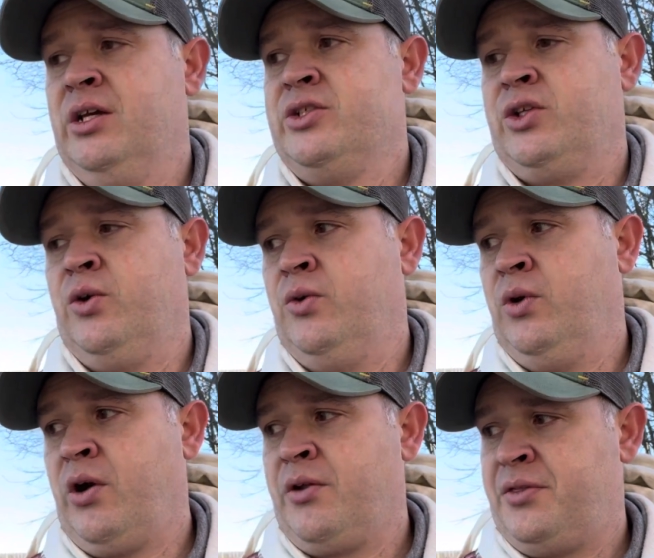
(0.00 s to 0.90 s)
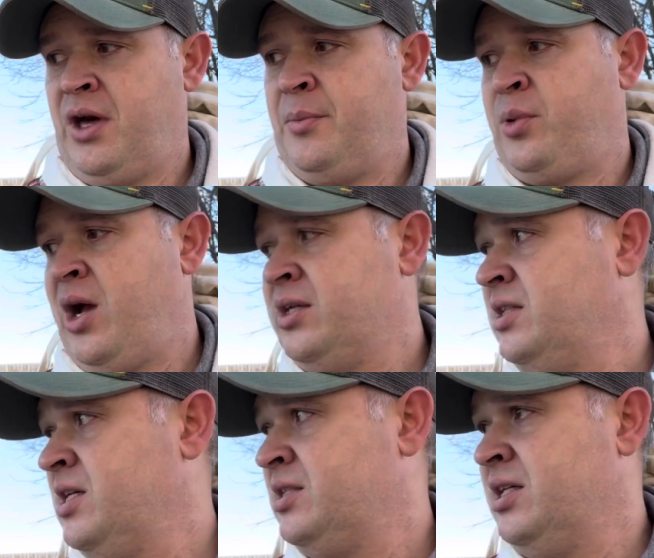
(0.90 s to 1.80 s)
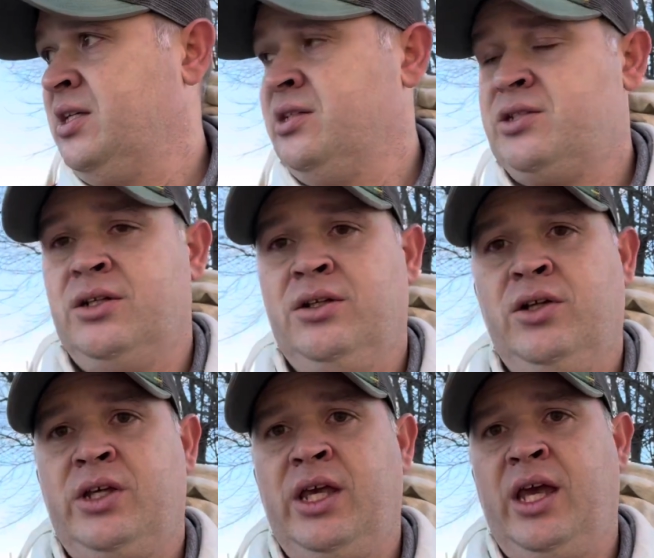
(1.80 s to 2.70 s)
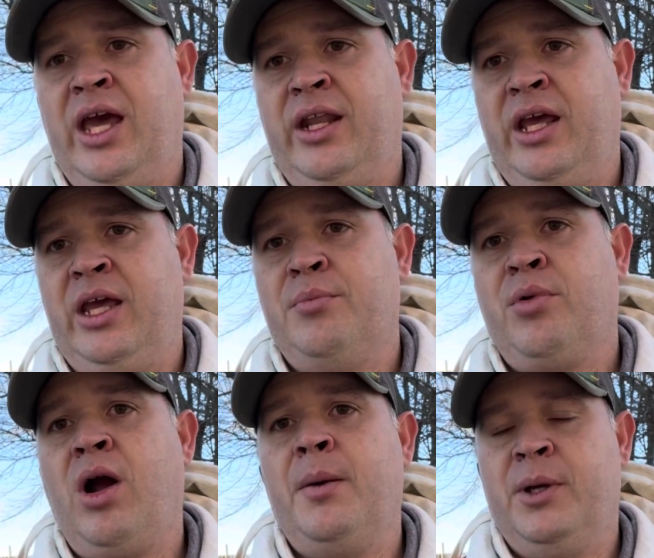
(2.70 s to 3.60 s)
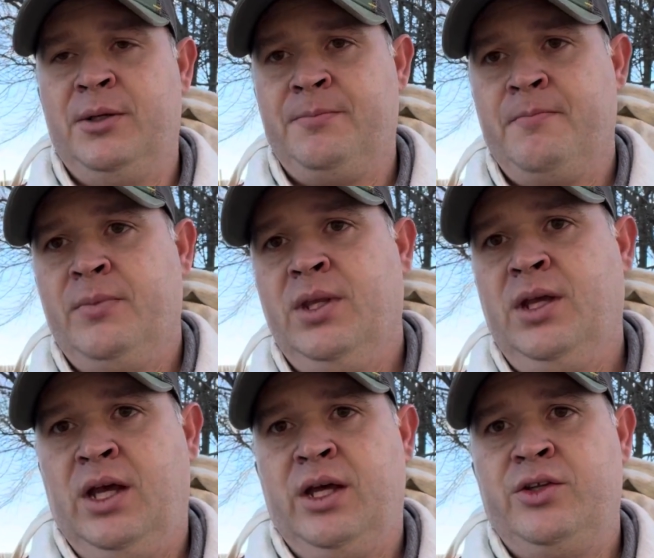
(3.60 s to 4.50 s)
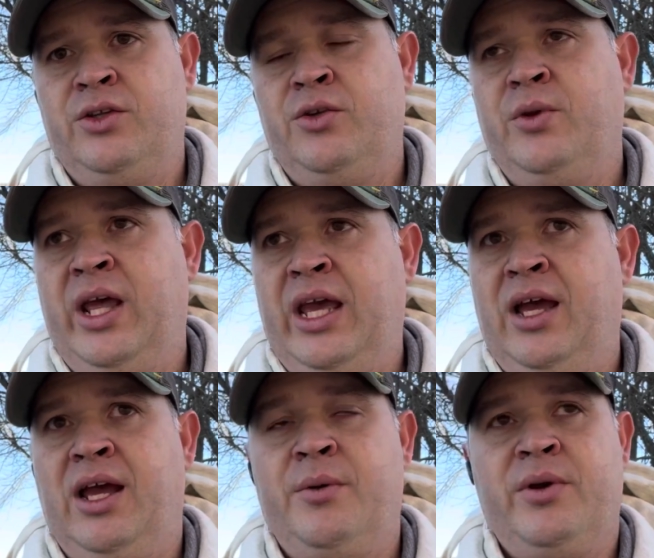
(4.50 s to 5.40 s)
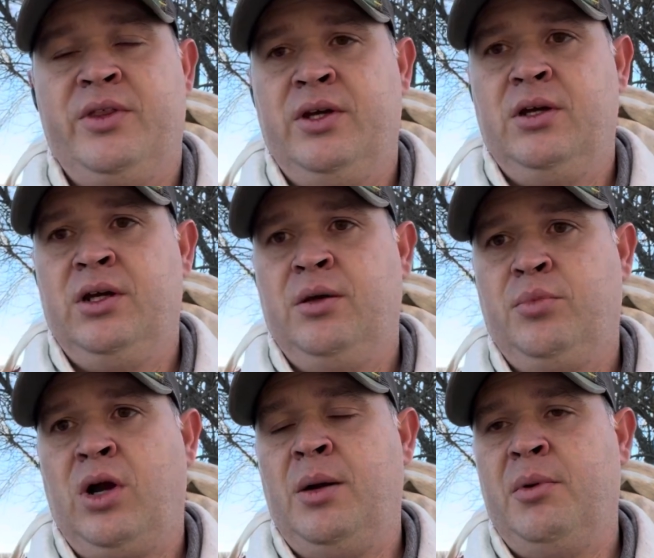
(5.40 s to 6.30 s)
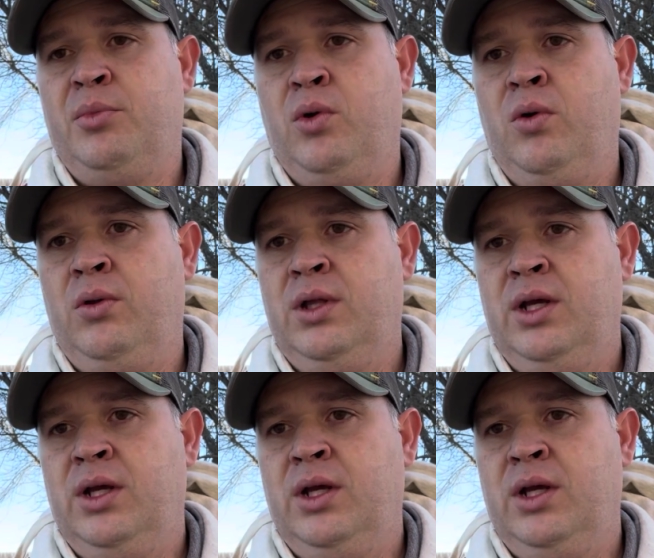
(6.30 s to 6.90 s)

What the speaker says: So our thought process is looking at a Brahma, to do an AI with a Brahma bull.